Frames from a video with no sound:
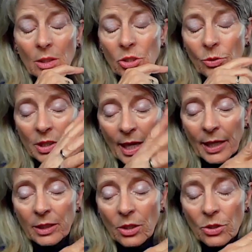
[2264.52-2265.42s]
she was
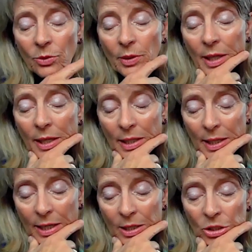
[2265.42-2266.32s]
diagnosed with
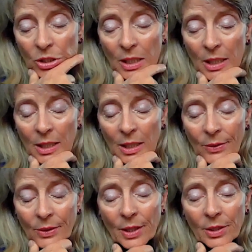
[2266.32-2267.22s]

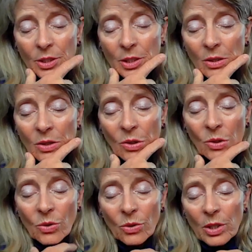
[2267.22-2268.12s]
ADHD, and
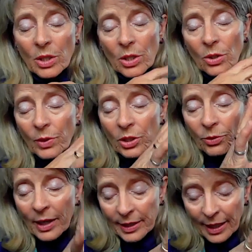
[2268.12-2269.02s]
so we
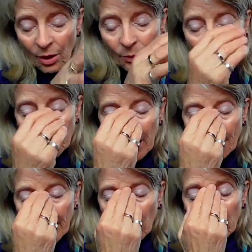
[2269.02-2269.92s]
tried to help with
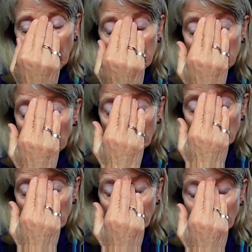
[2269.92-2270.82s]
that. We had all kinds of
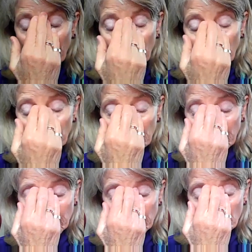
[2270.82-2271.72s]
doctors and everybody working
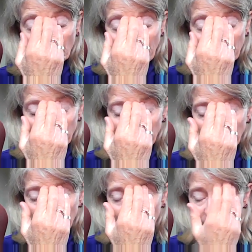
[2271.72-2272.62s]
with her to try to
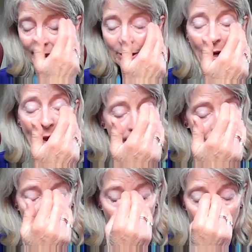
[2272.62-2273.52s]
make her
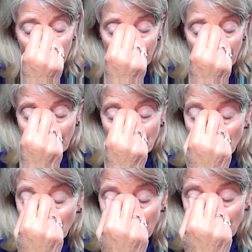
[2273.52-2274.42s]
happy, and we
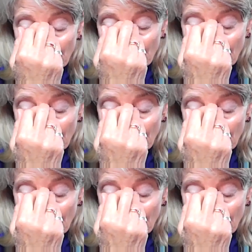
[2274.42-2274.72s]
just couldn't.